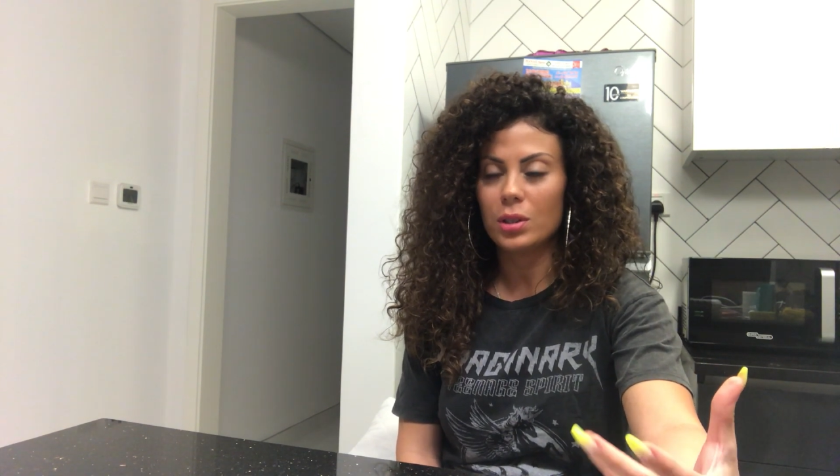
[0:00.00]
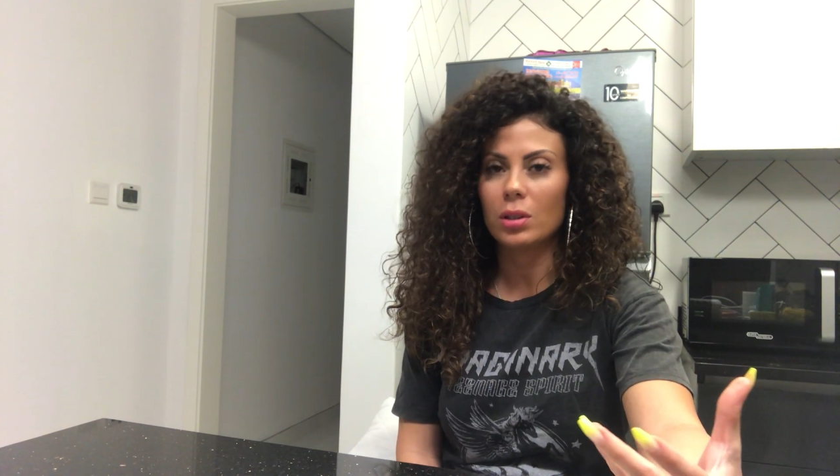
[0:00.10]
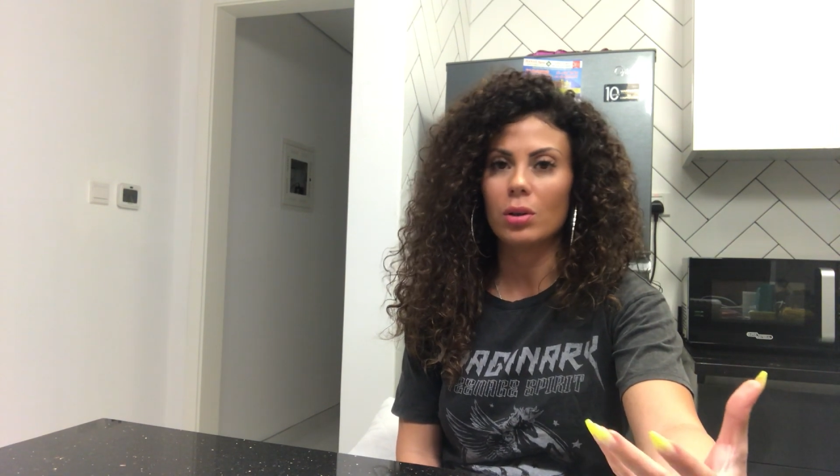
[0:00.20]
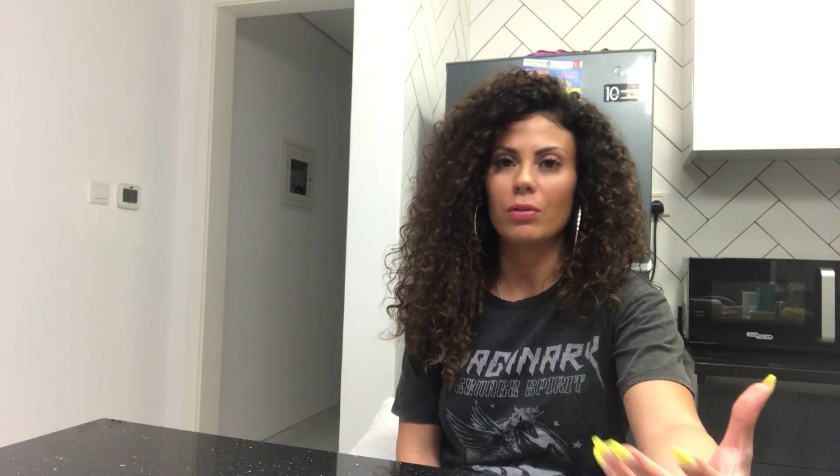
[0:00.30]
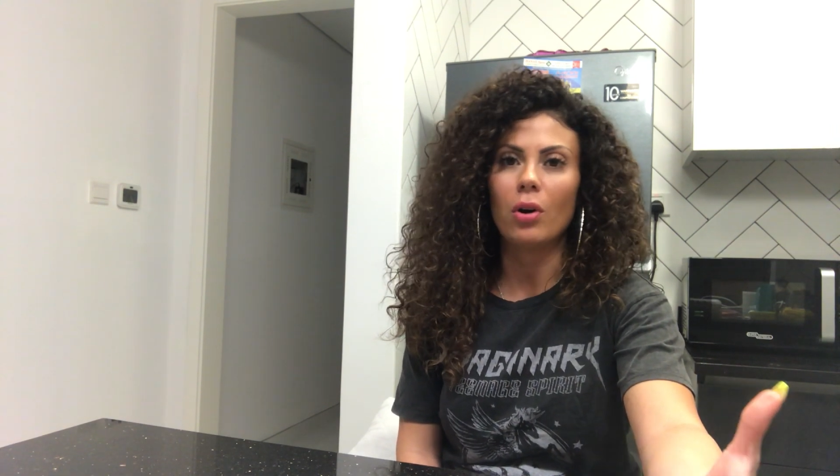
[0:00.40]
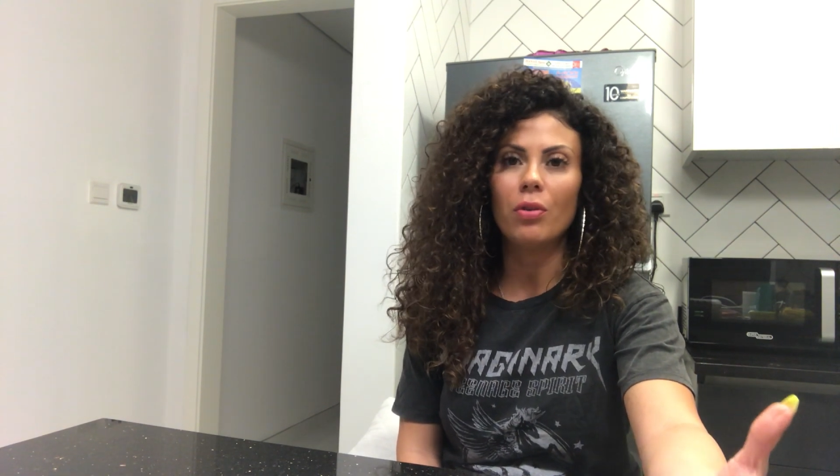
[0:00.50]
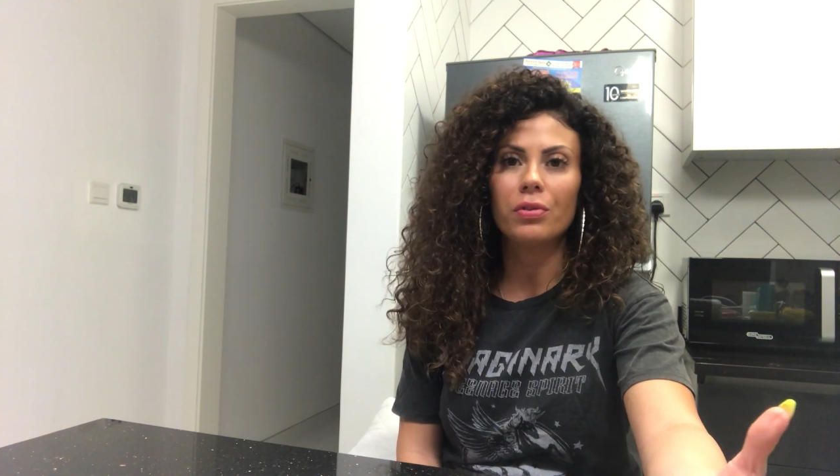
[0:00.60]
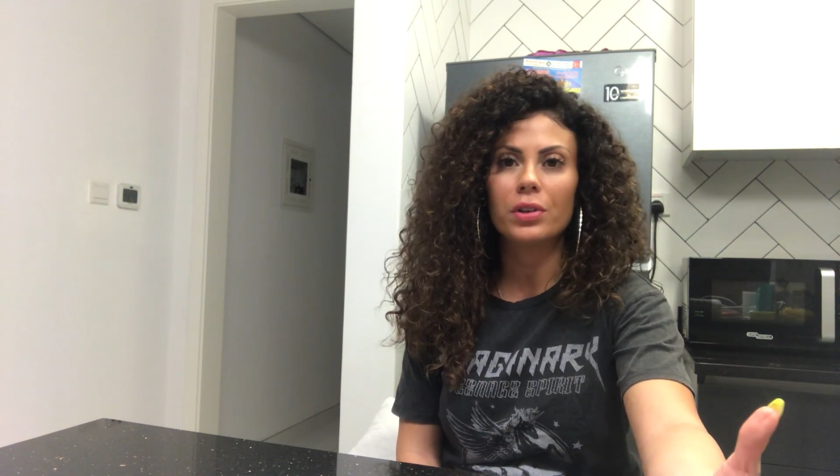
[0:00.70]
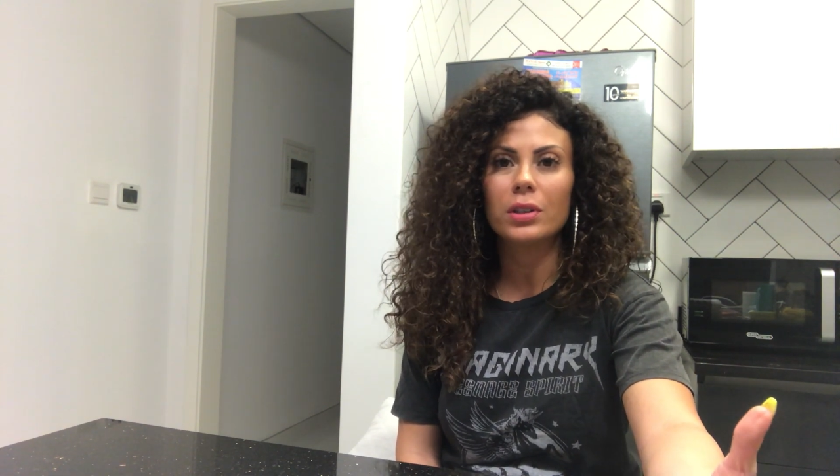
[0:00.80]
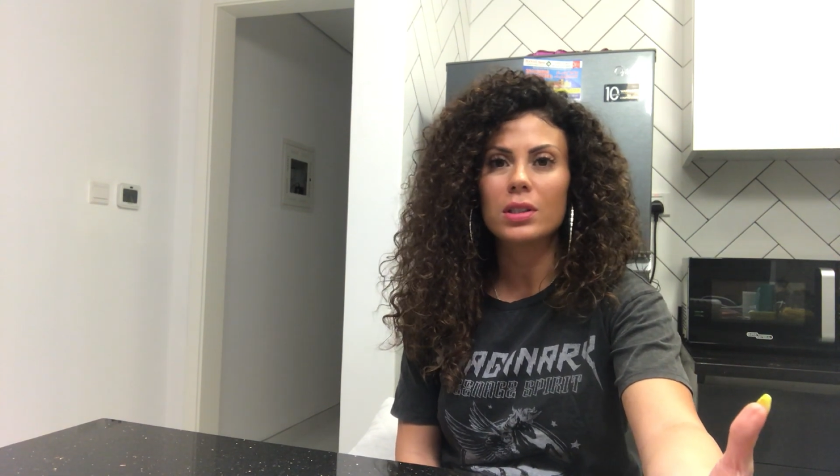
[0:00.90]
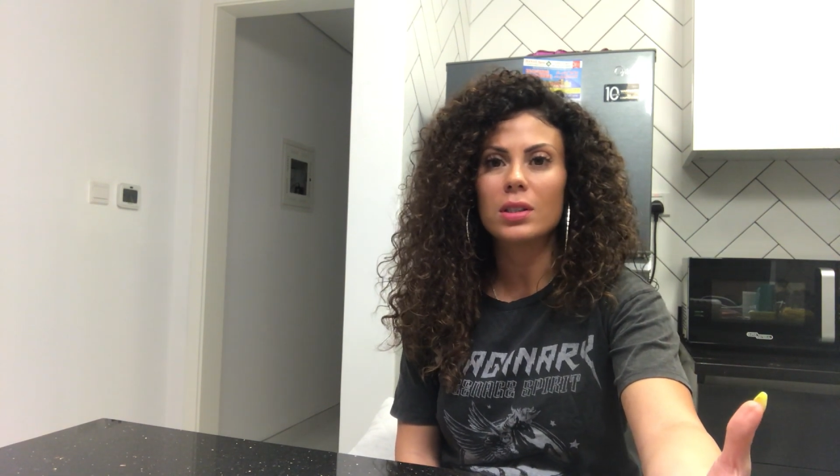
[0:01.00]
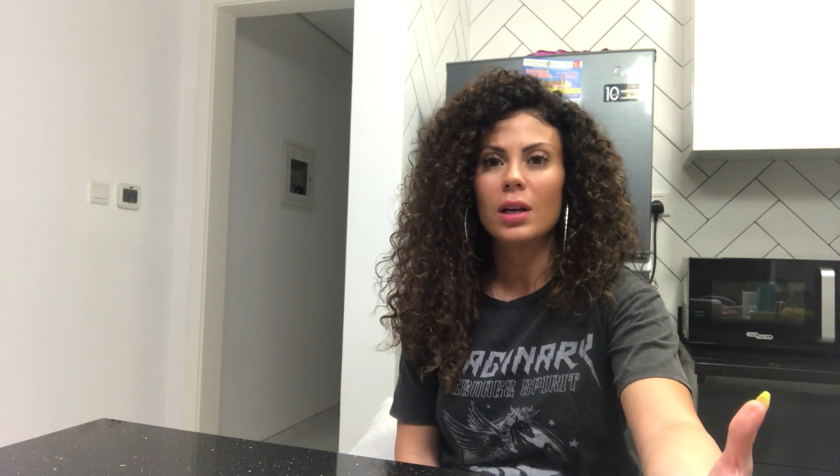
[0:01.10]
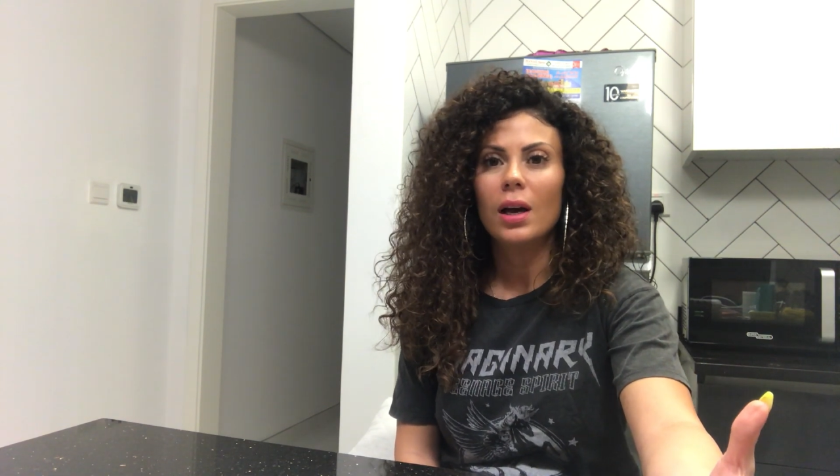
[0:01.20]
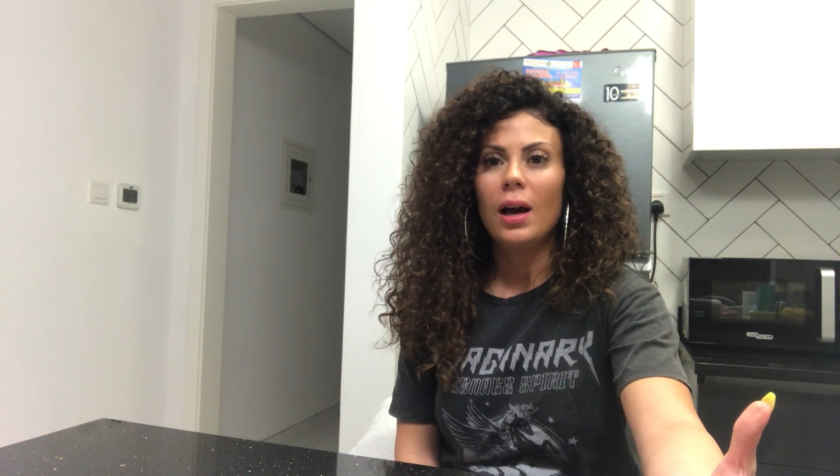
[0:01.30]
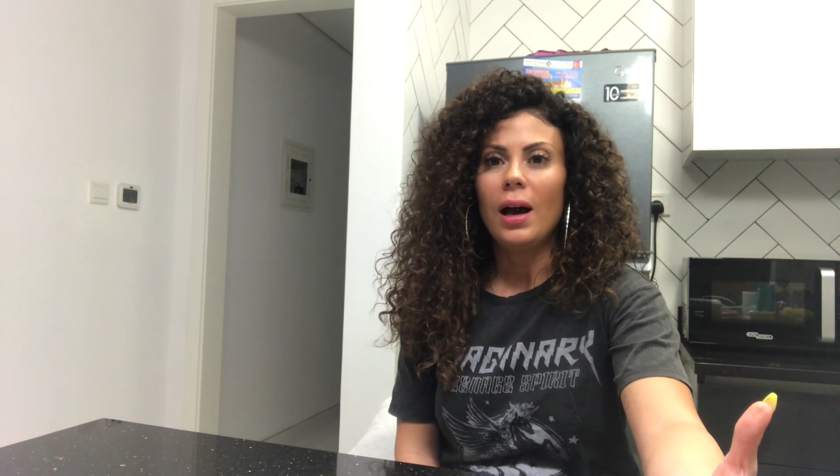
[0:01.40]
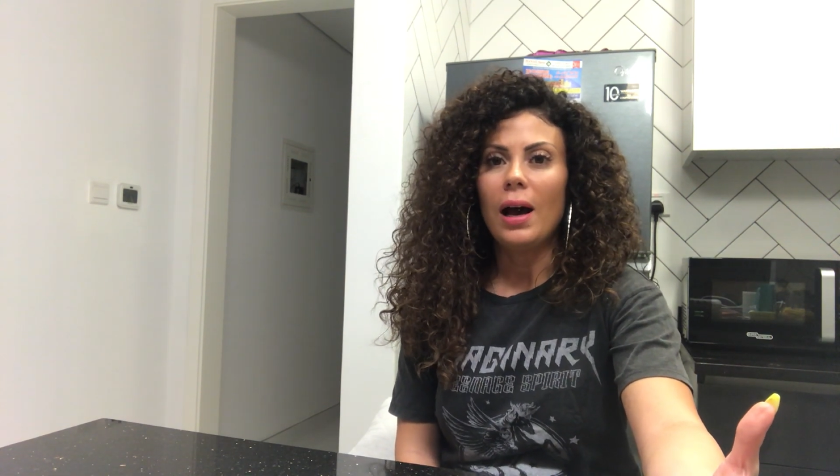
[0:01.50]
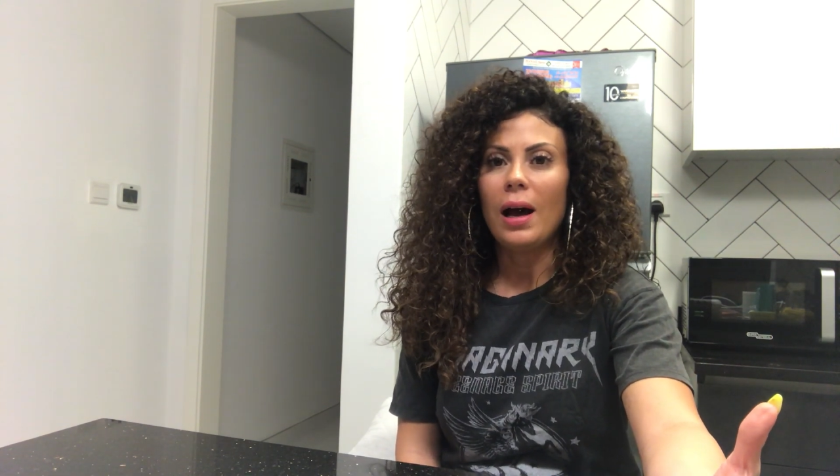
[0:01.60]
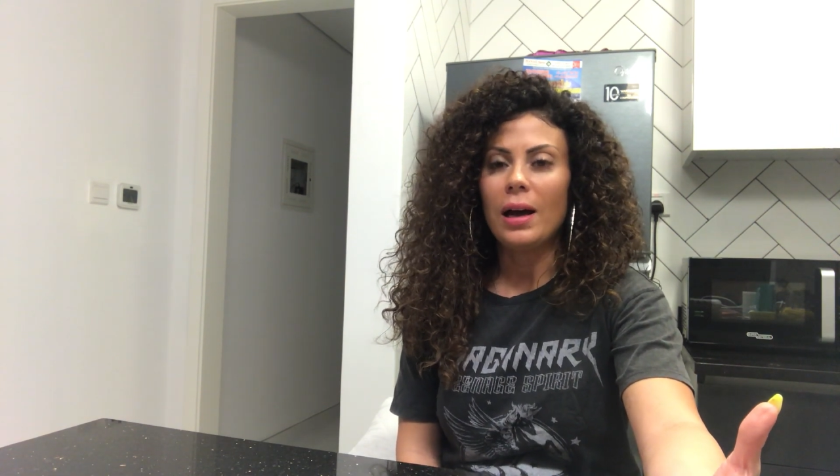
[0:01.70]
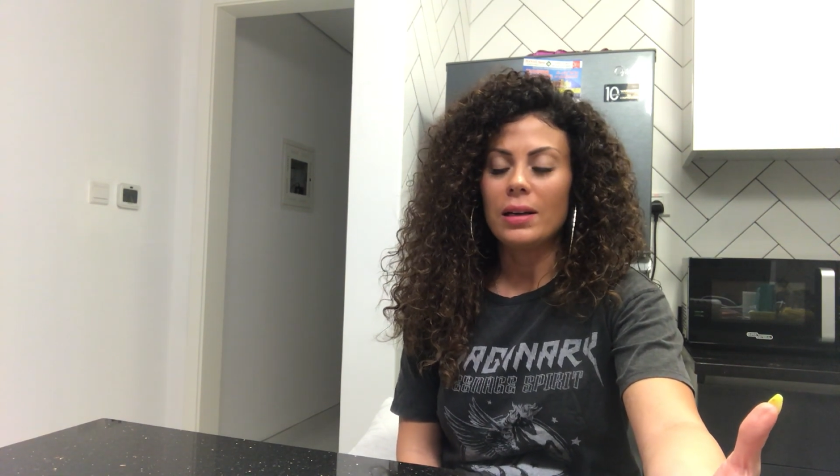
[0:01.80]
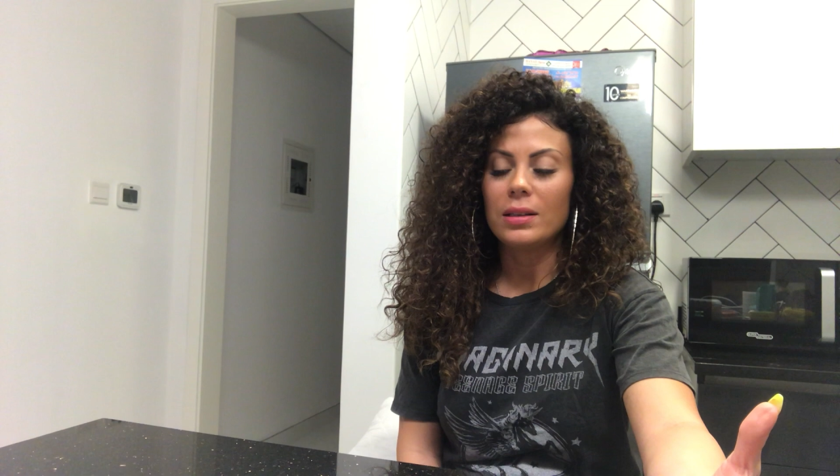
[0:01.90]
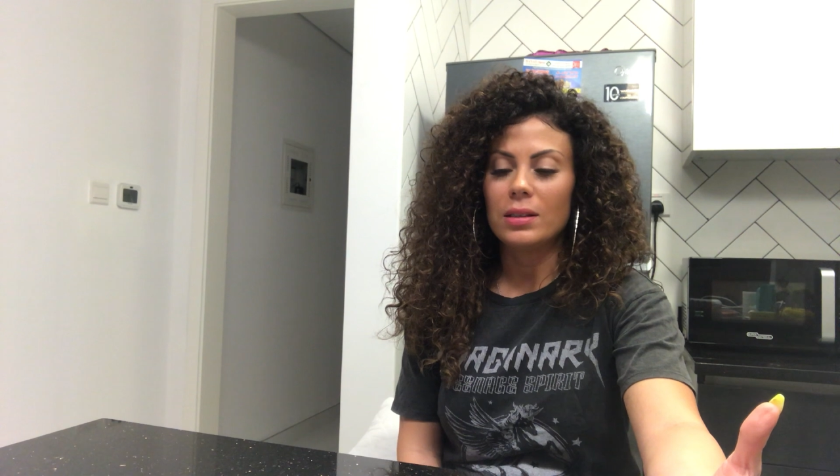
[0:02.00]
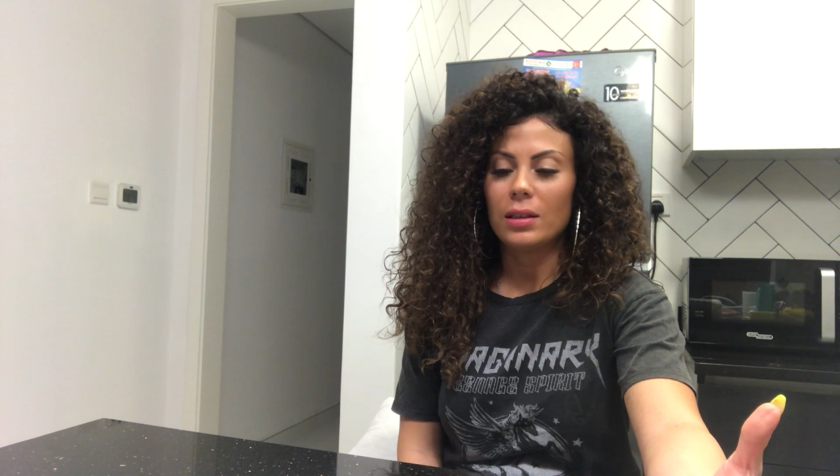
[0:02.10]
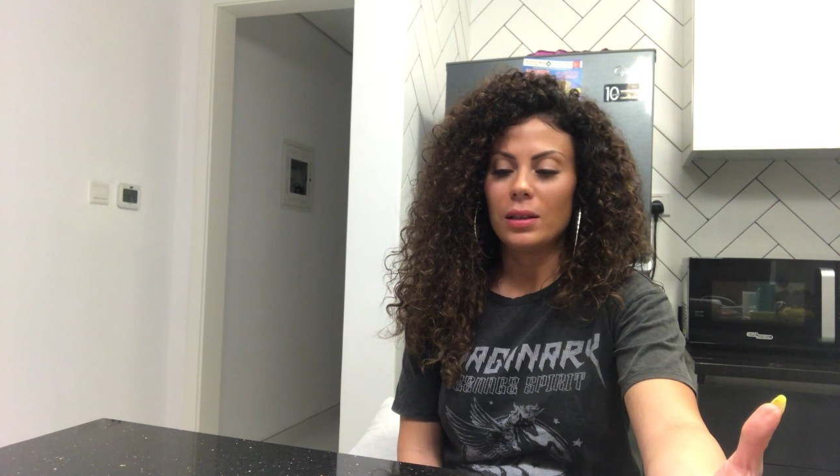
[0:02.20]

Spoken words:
a lot of offers, and